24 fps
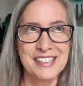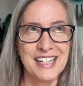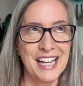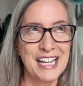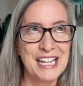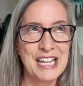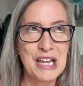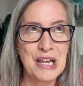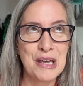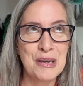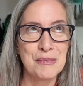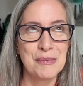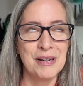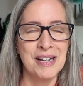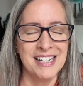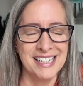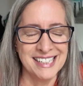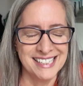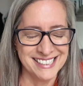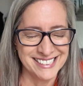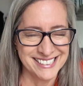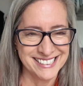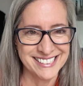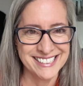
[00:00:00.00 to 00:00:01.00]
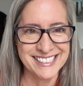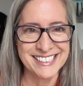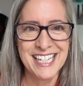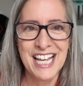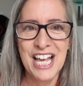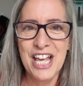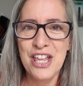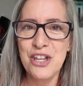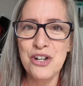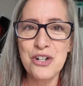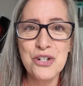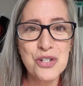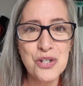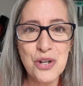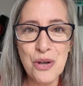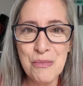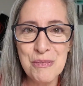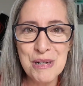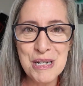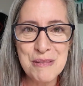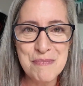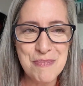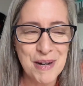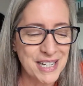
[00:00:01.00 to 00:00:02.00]
I can't, there's so
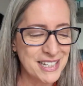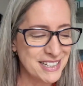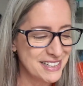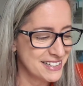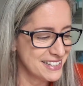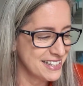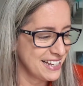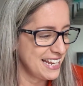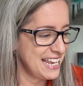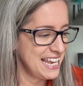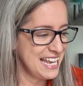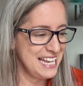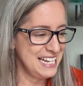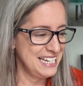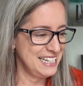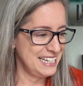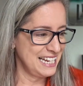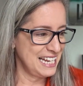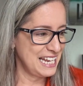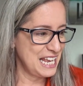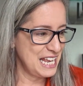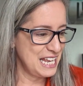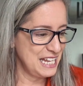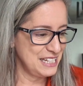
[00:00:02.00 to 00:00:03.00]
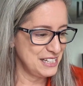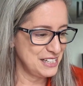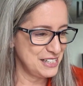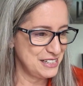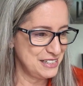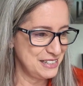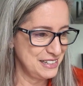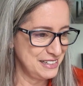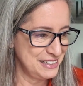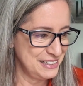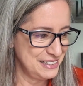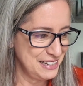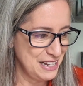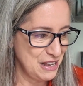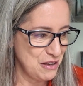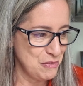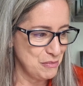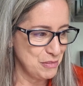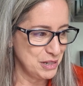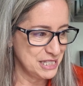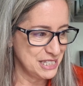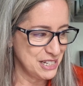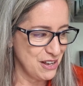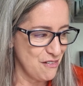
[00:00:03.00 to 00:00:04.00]
many puns. I can't
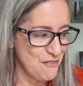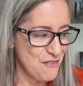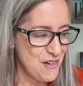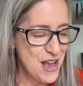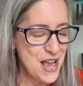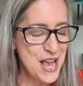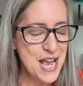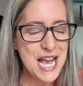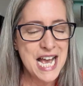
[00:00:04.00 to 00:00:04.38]
help myself.